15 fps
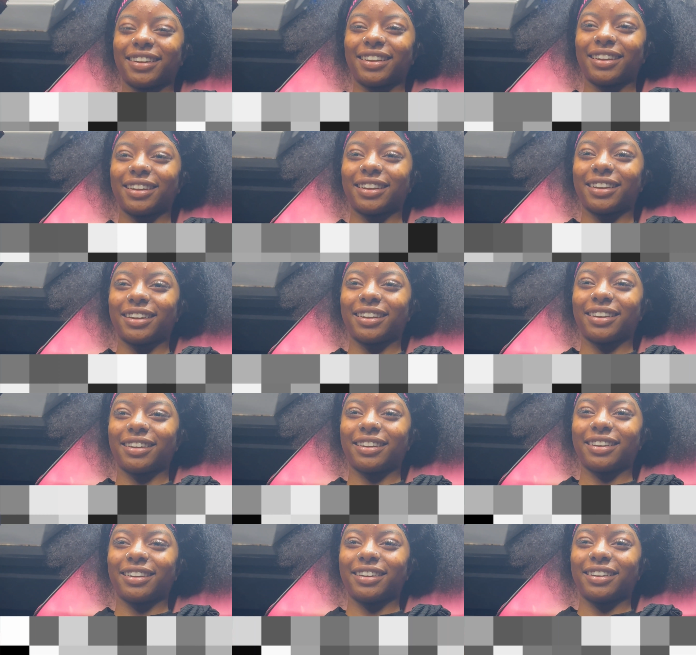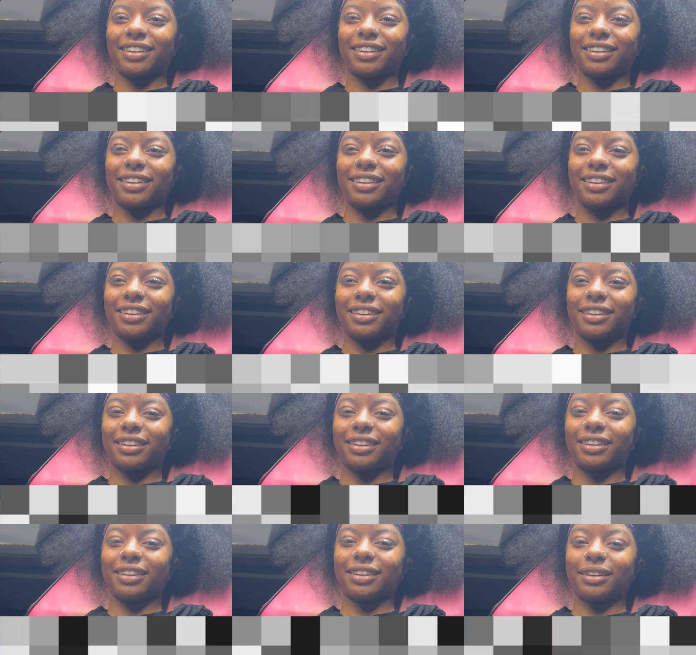
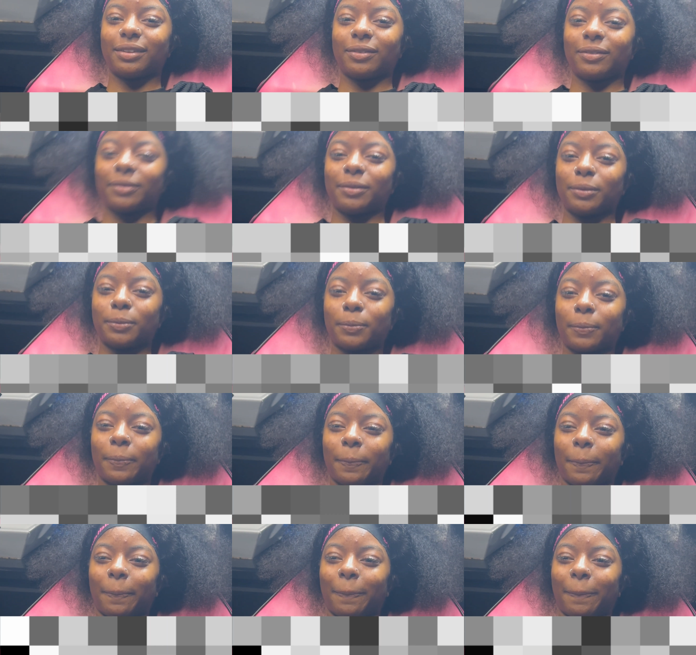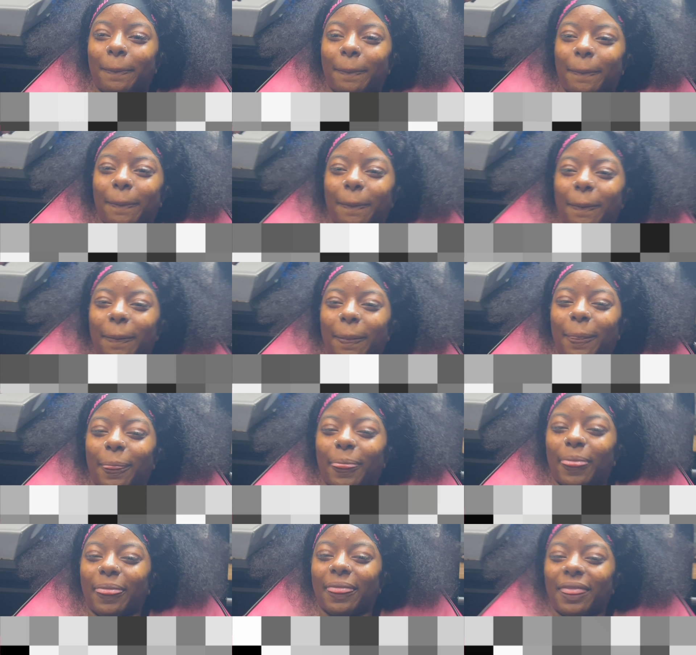
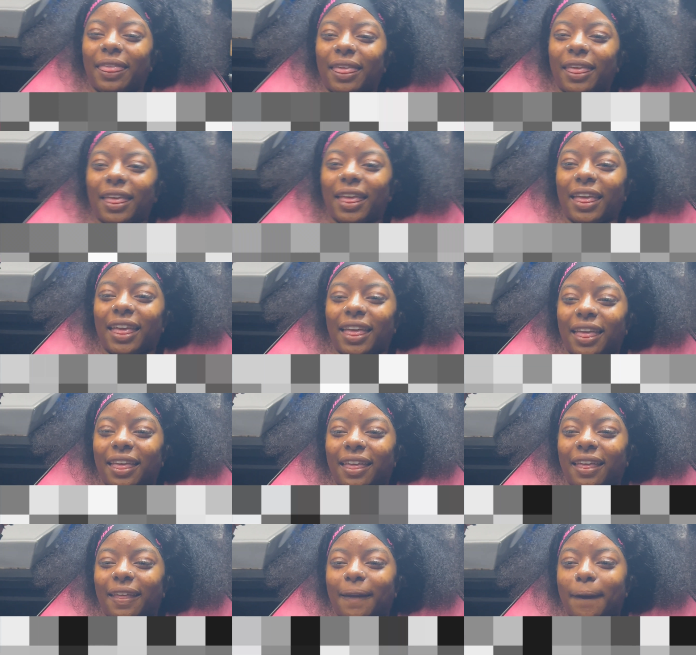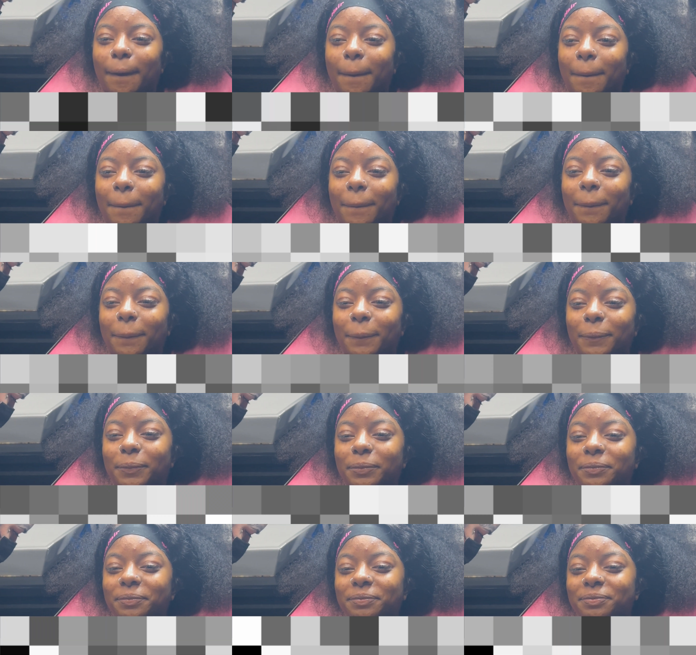
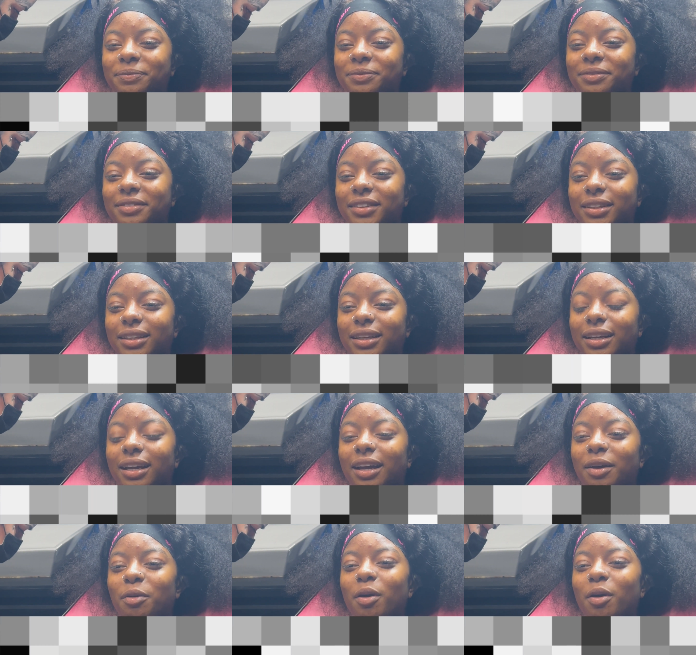[no speech]